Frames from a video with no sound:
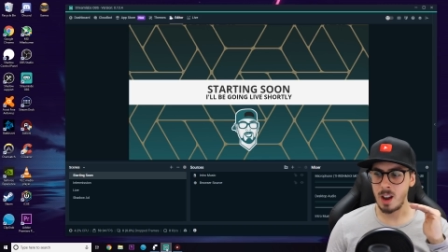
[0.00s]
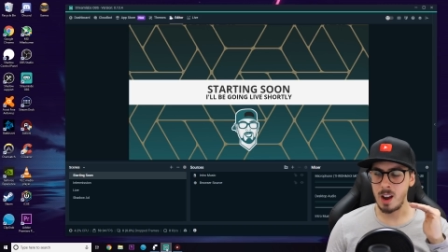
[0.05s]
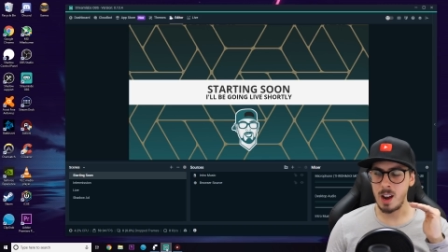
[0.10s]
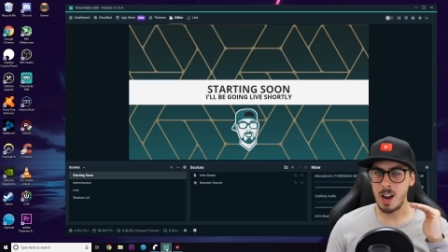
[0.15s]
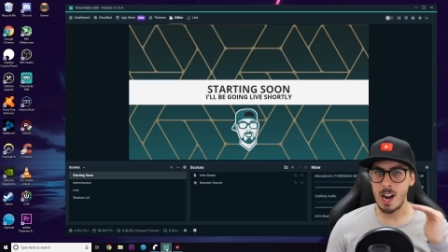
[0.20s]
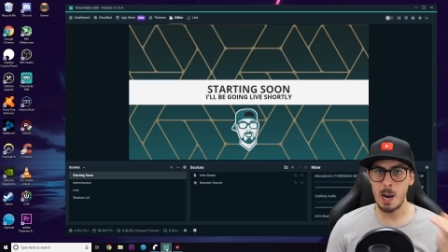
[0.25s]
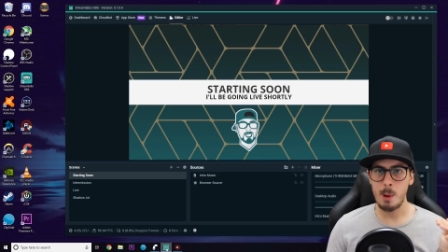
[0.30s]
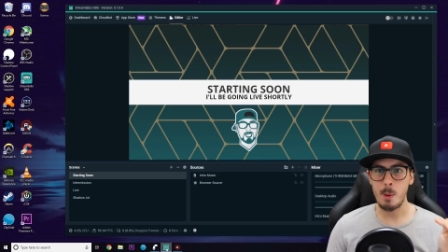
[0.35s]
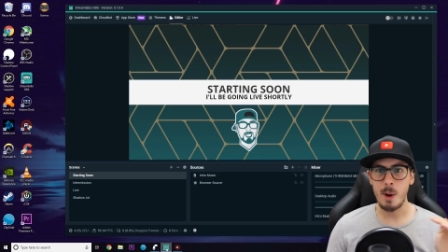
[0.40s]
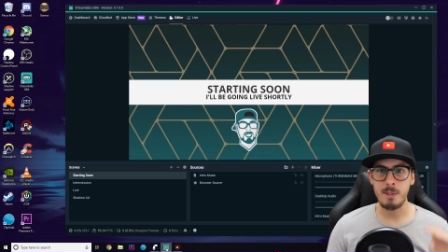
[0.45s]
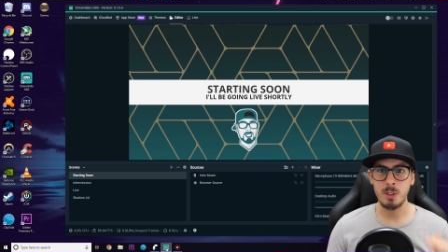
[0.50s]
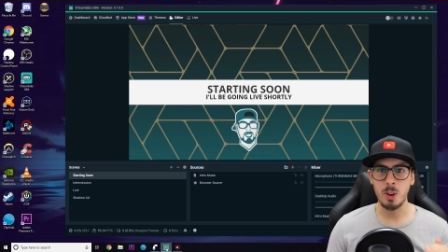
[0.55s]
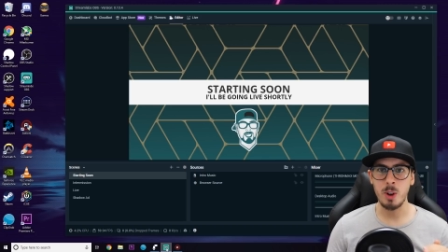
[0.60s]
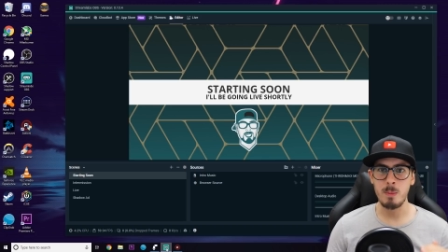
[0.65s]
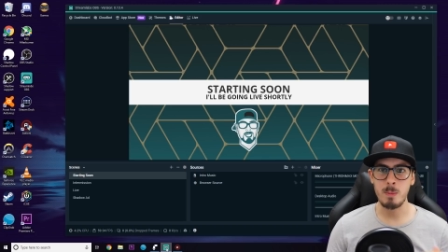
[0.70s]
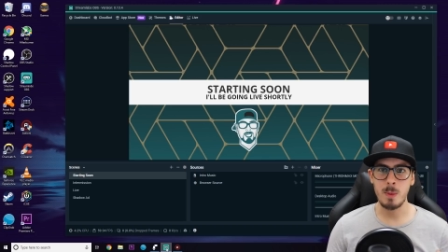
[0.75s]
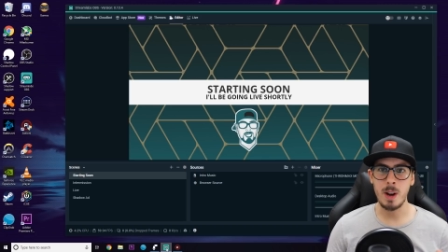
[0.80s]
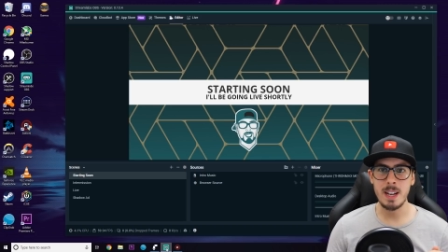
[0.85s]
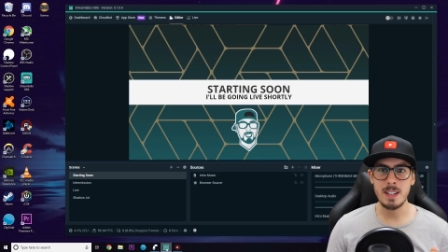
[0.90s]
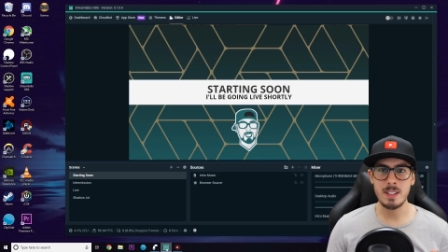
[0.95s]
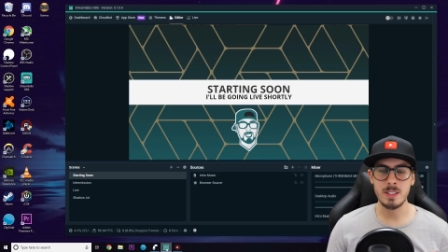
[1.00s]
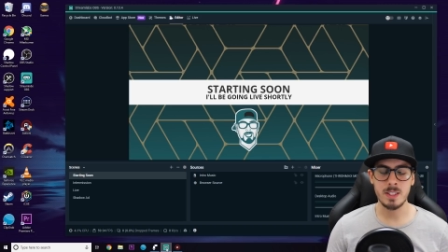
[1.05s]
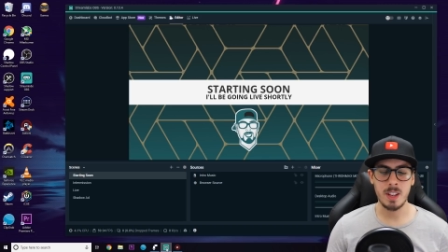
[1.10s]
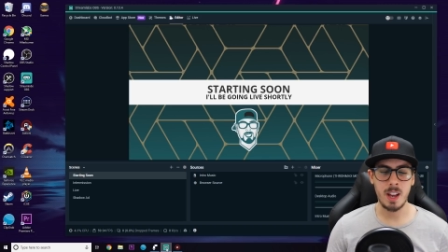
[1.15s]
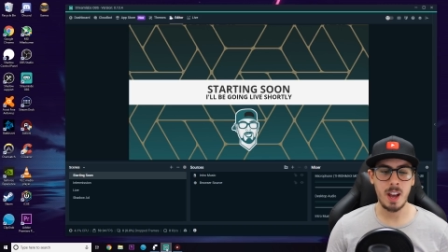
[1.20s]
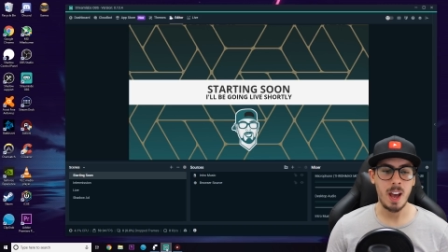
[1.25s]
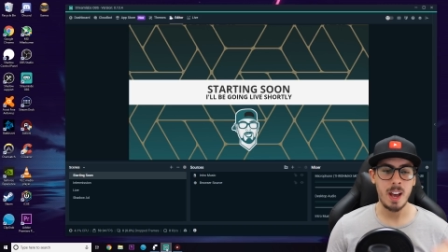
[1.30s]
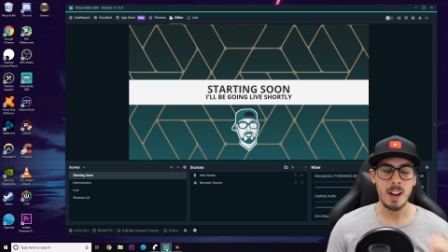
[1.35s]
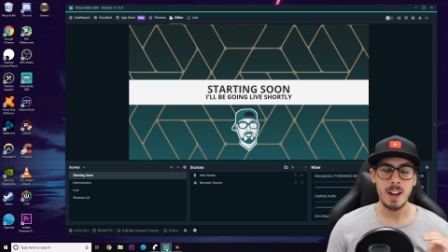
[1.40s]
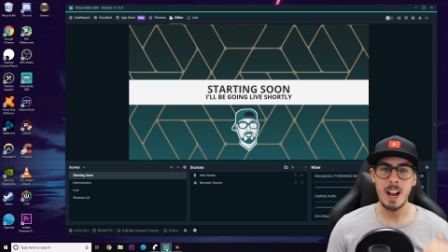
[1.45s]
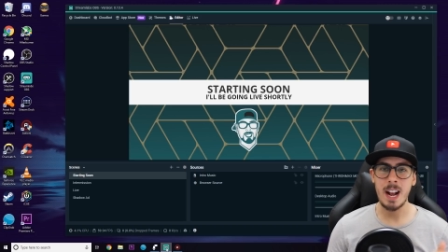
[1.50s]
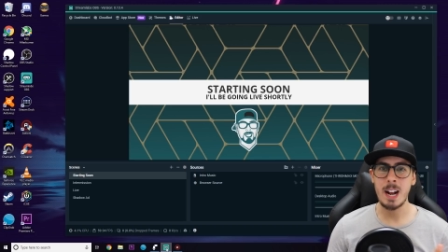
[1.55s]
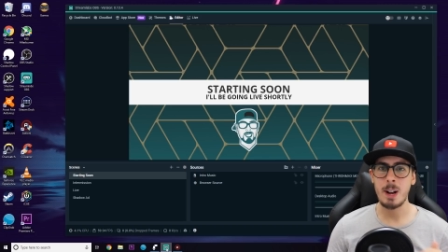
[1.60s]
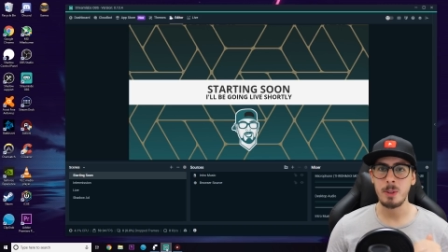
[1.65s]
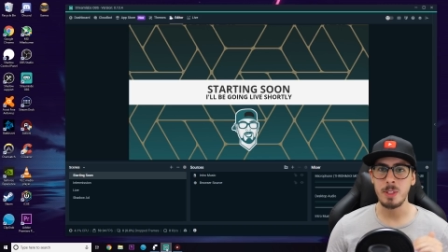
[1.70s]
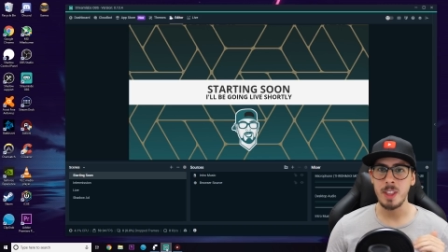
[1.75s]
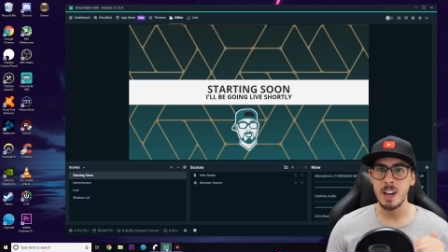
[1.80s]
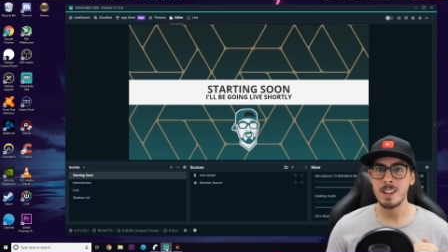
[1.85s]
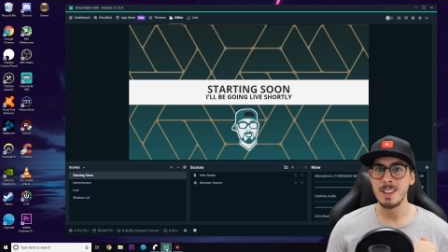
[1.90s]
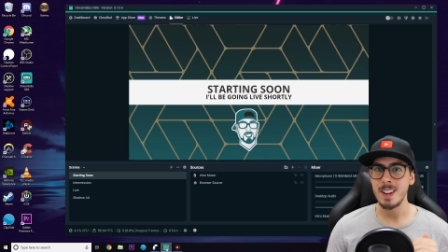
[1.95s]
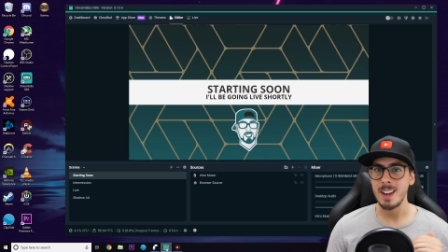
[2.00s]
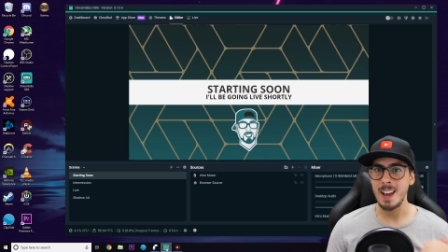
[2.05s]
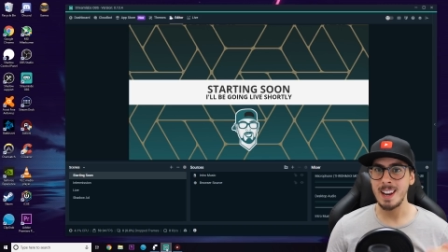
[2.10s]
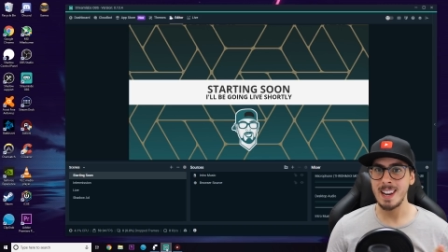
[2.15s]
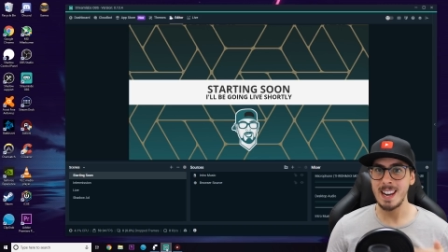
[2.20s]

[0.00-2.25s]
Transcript: uh, how I've got mine set, and how that